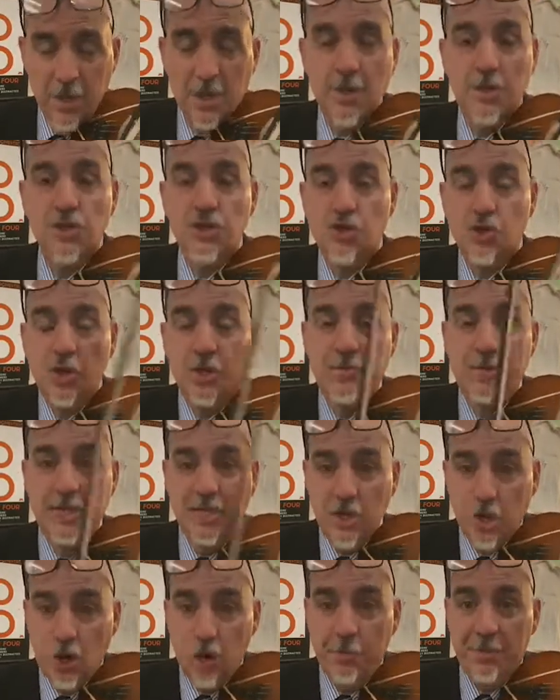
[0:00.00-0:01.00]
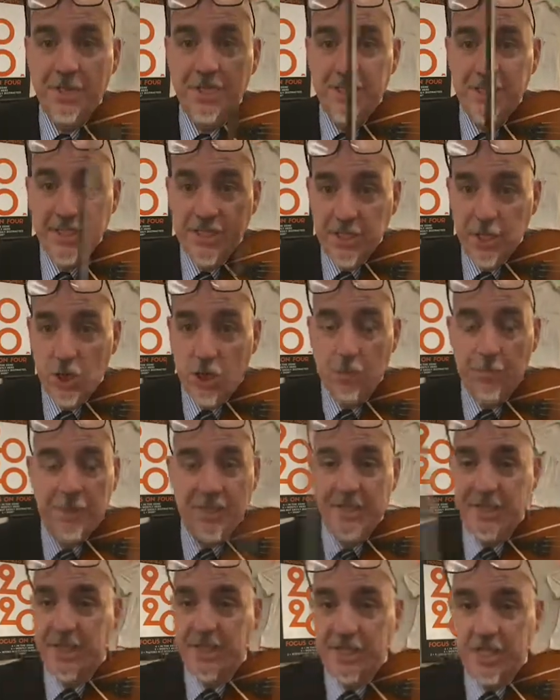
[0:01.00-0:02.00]
Join me. Open D,
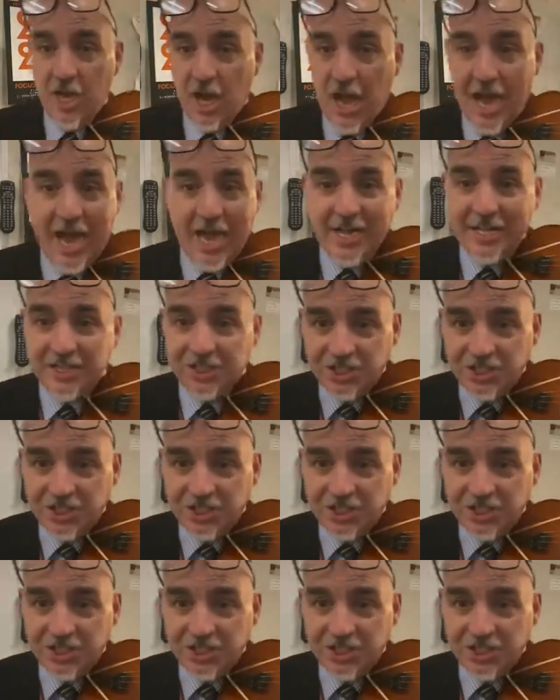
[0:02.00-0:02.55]
I,